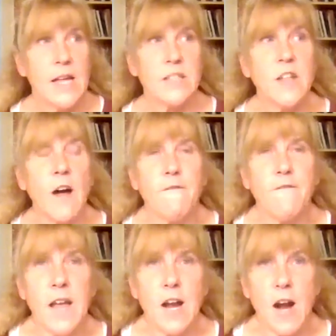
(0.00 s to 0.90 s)
It's not
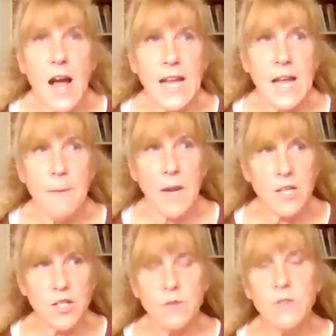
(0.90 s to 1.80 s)
fair. I can't pick
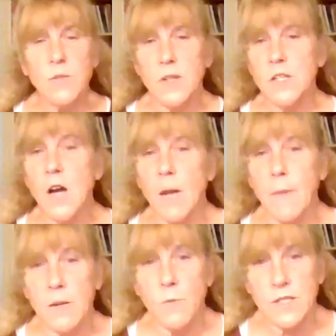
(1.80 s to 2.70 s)
and choose what to talk
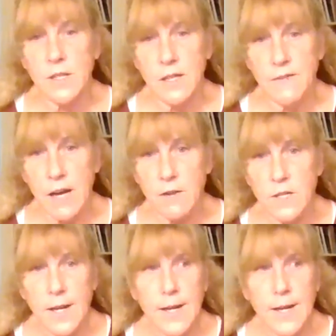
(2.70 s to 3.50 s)
about and what to leave out.